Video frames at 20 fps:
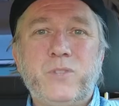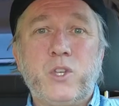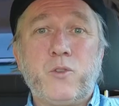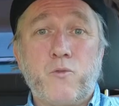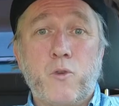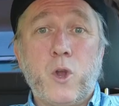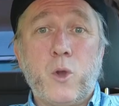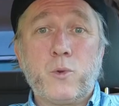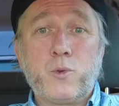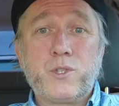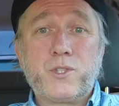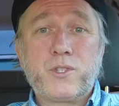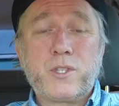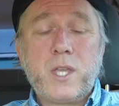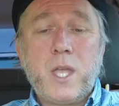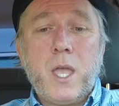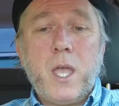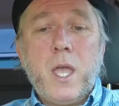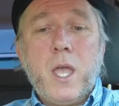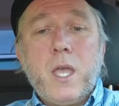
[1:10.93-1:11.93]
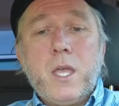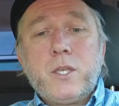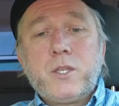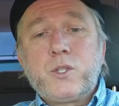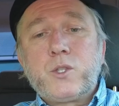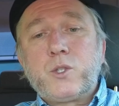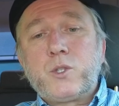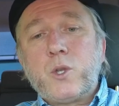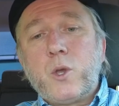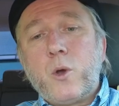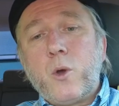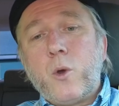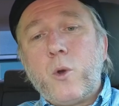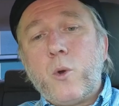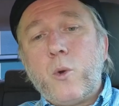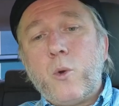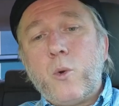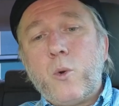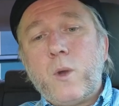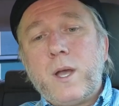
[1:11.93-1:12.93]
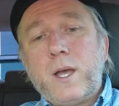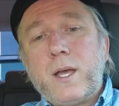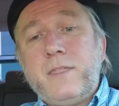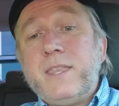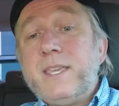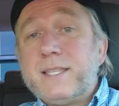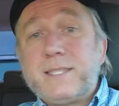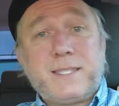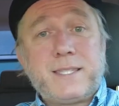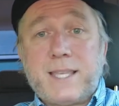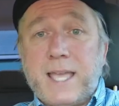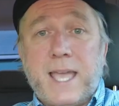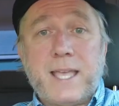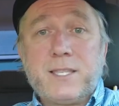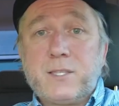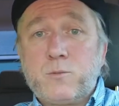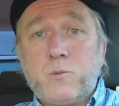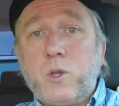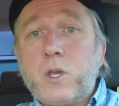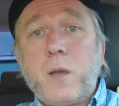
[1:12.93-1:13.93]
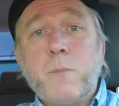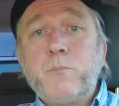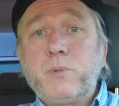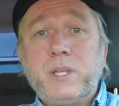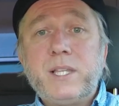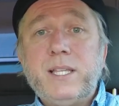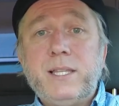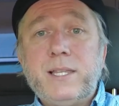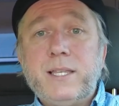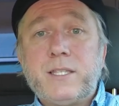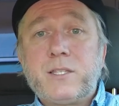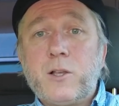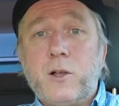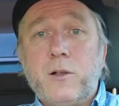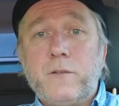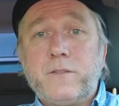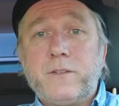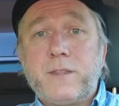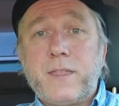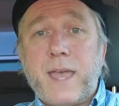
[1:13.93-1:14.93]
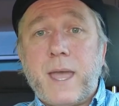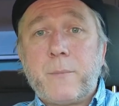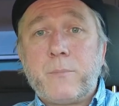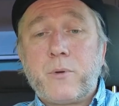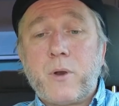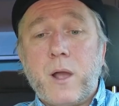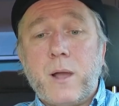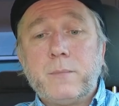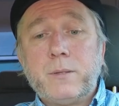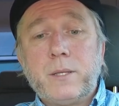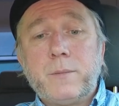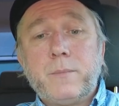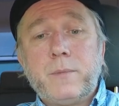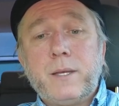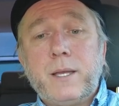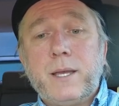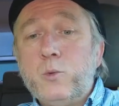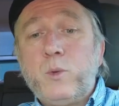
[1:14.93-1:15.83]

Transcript: gross. So this has completely solved that problem.